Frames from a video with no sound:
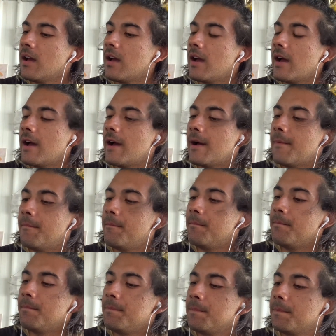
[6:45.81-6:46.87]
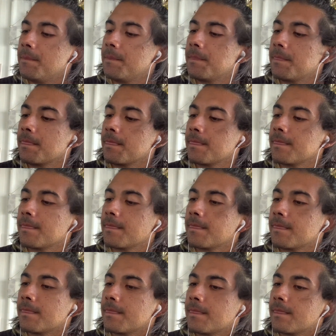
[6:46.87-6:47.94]
Now,
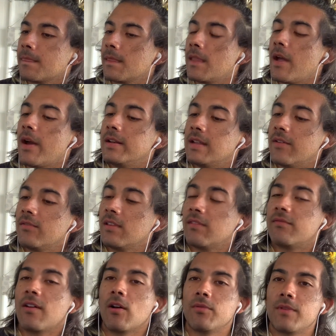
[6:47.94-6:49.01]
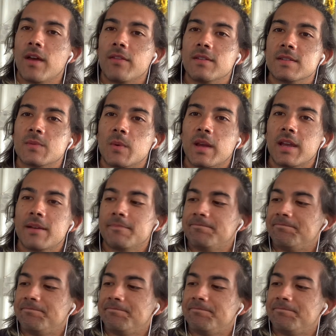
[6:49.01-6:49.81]
I definitely felt that this week.